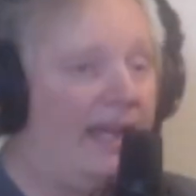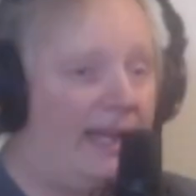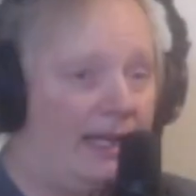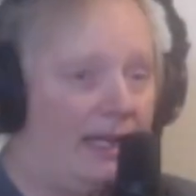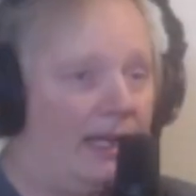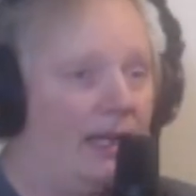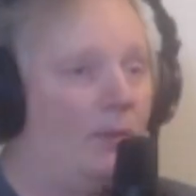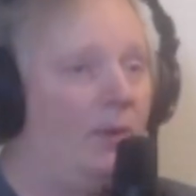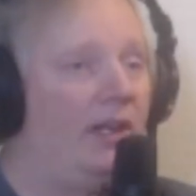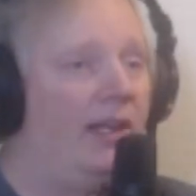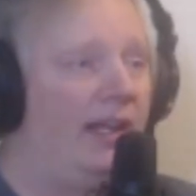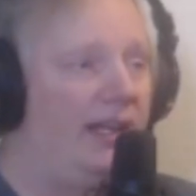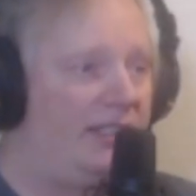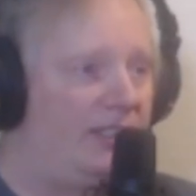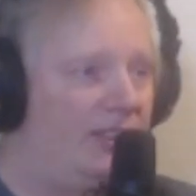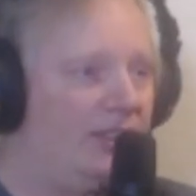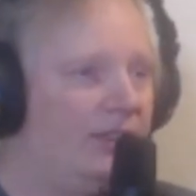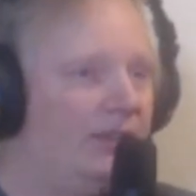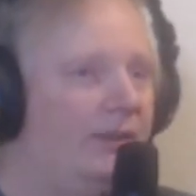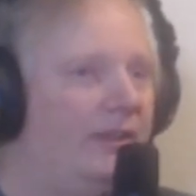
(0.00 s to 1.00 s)
yeah, I would like
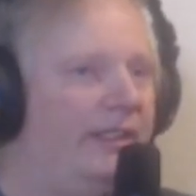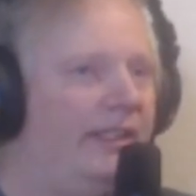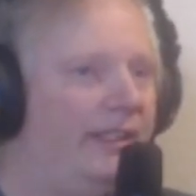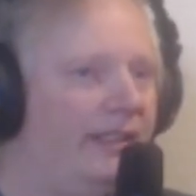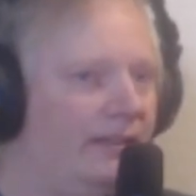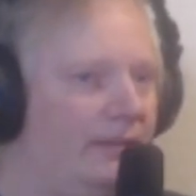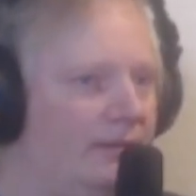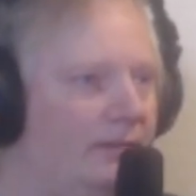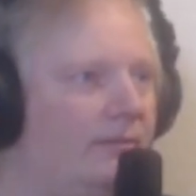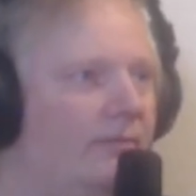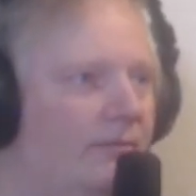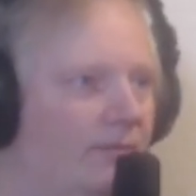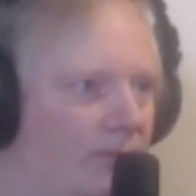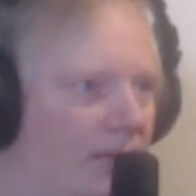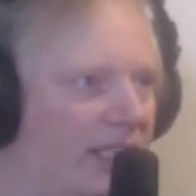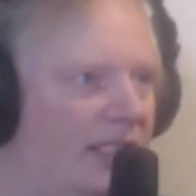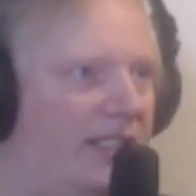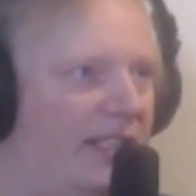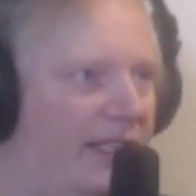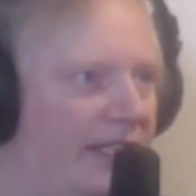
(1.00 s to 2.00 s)
to, and
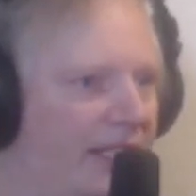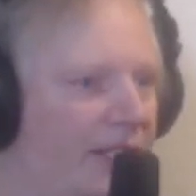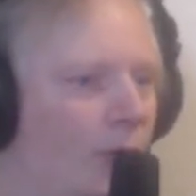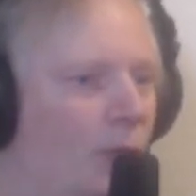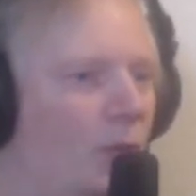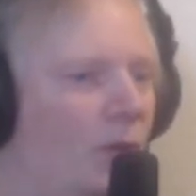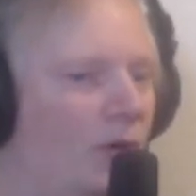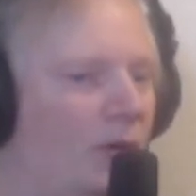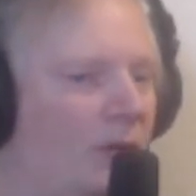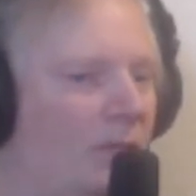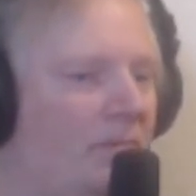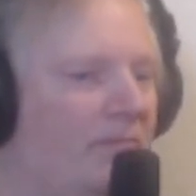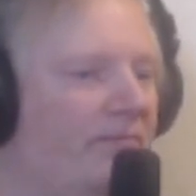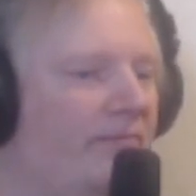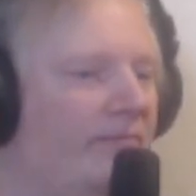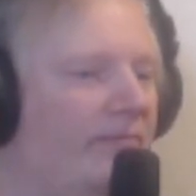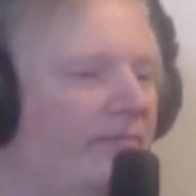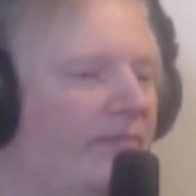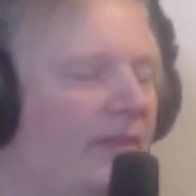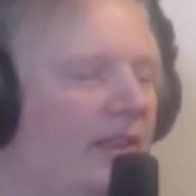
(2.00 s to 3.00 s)
like I said, get a room,
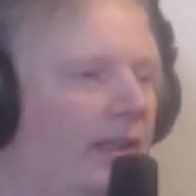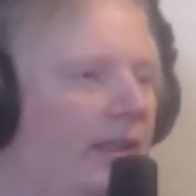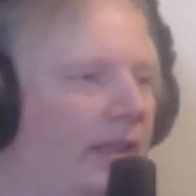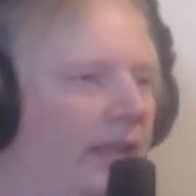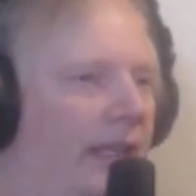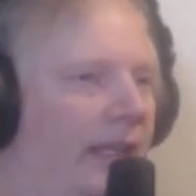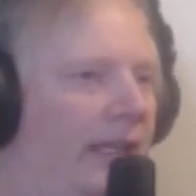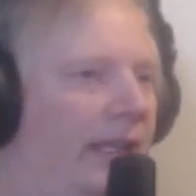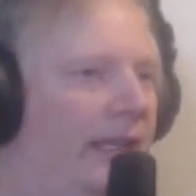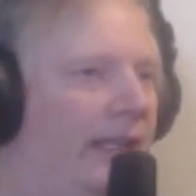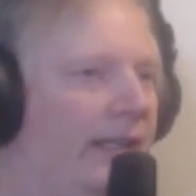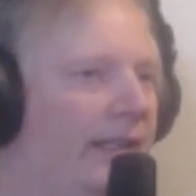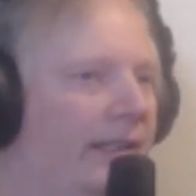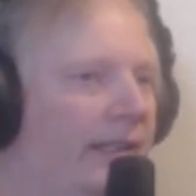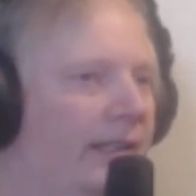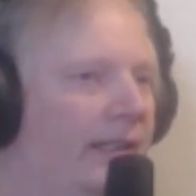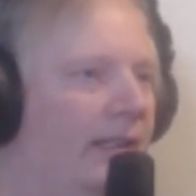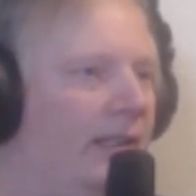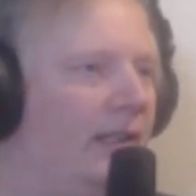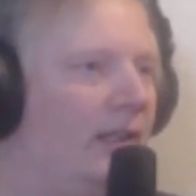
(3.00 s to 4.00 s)

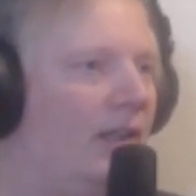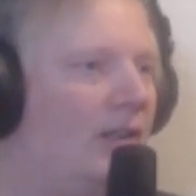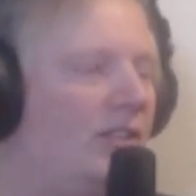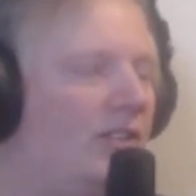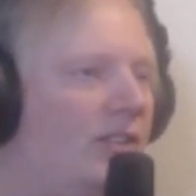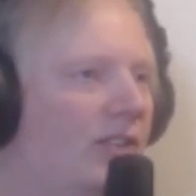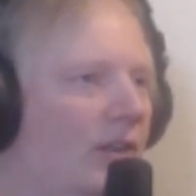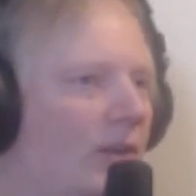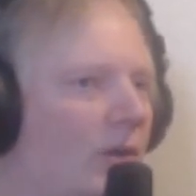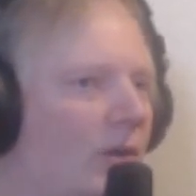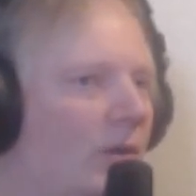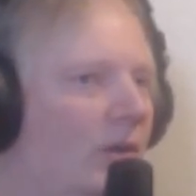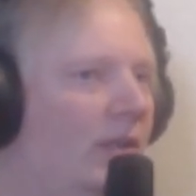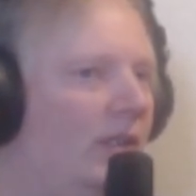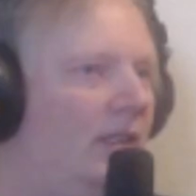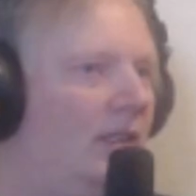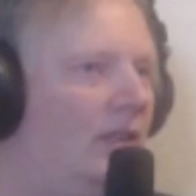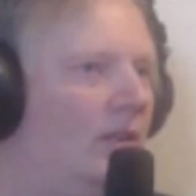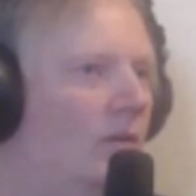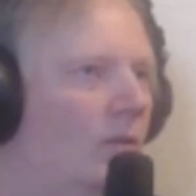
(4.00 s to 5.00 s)
and also
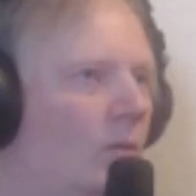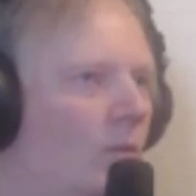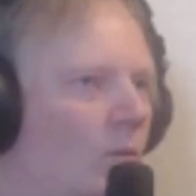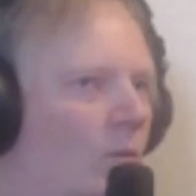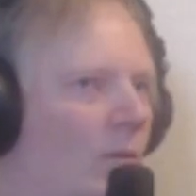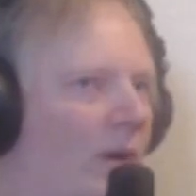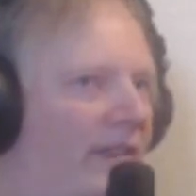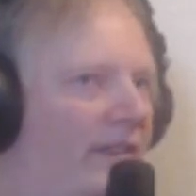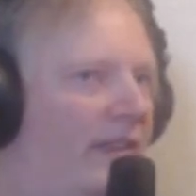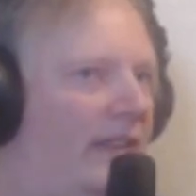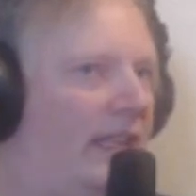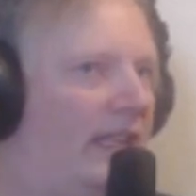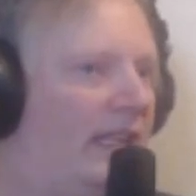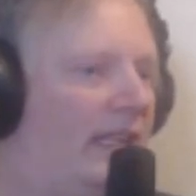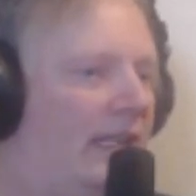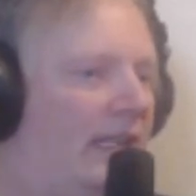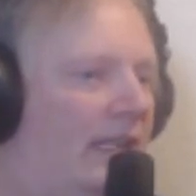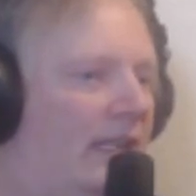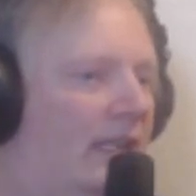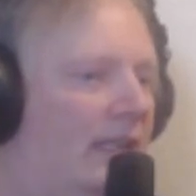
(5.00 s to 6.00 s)
when
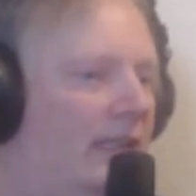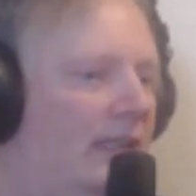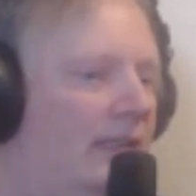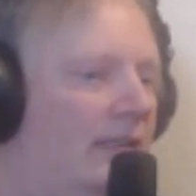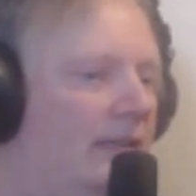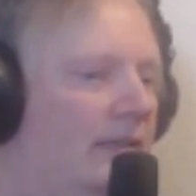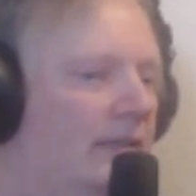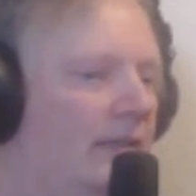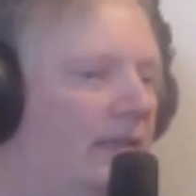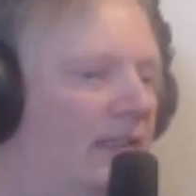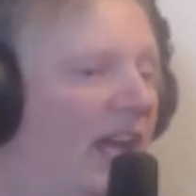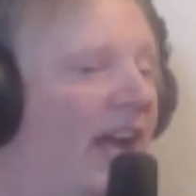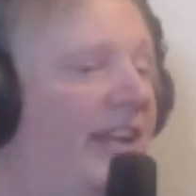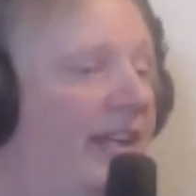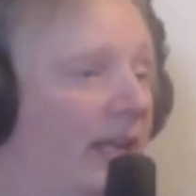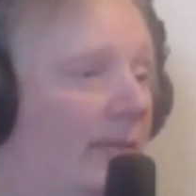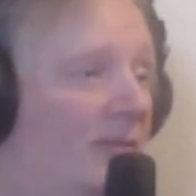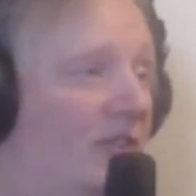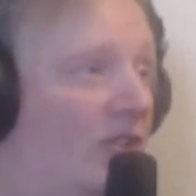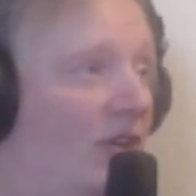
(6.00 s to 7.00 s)
the
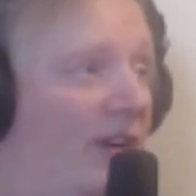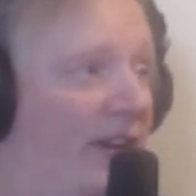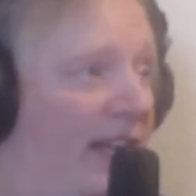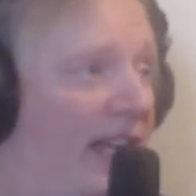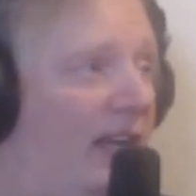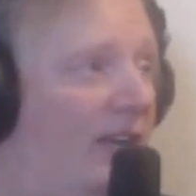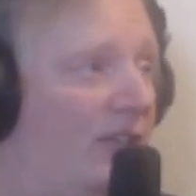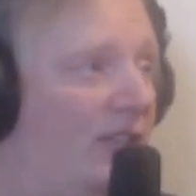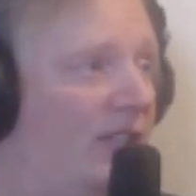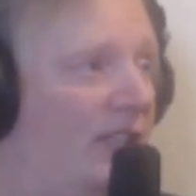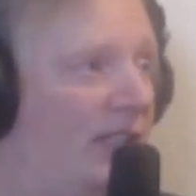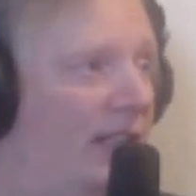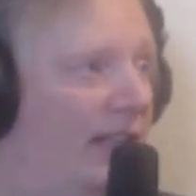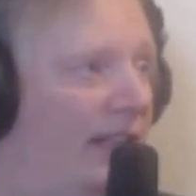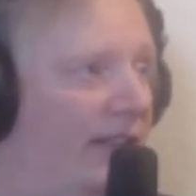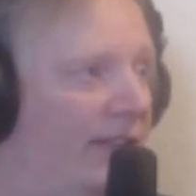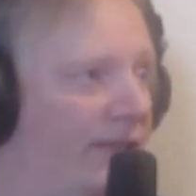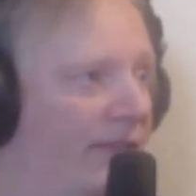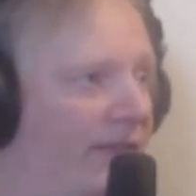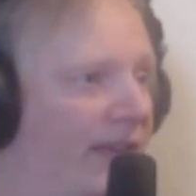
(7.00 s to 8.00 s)
lineups are announced, and
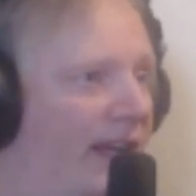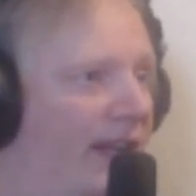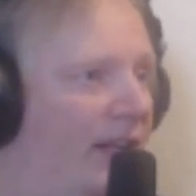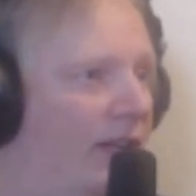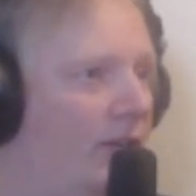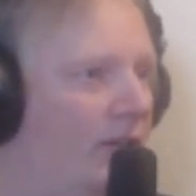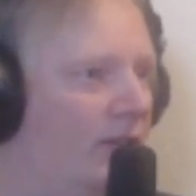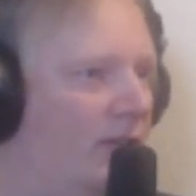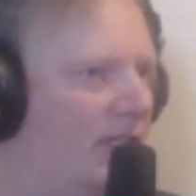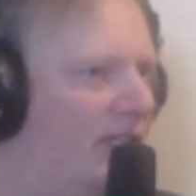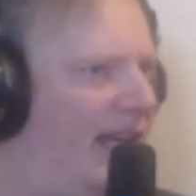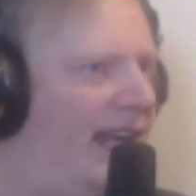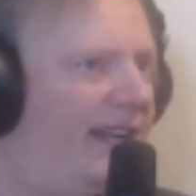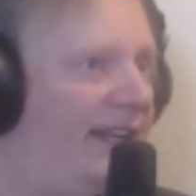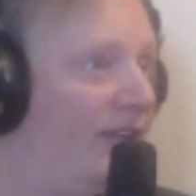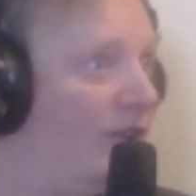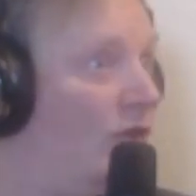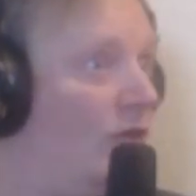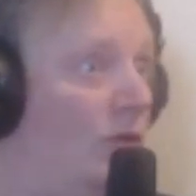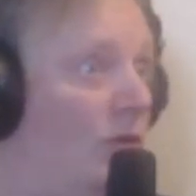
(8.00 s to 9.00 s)
I find out because I
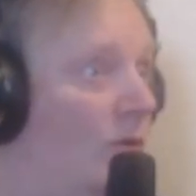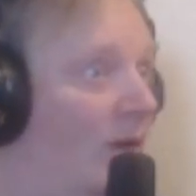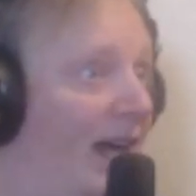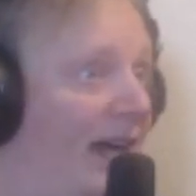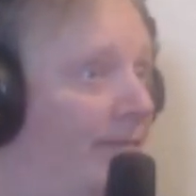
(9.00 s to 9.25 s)
didn't know who